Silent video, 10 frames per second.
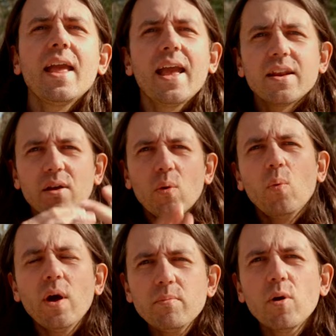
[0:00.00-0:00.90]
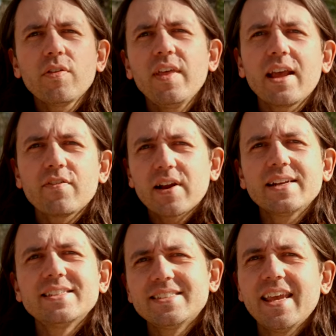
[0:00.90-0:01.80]
And one more thing I
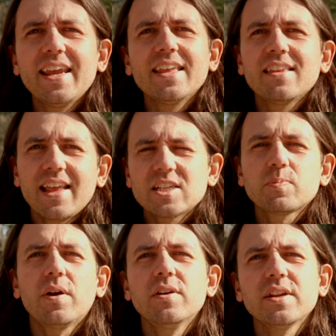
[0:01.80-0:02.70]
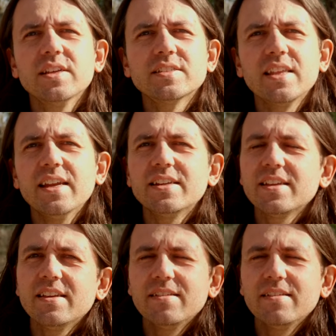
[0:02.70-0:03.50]
forgot to say in the last part is that,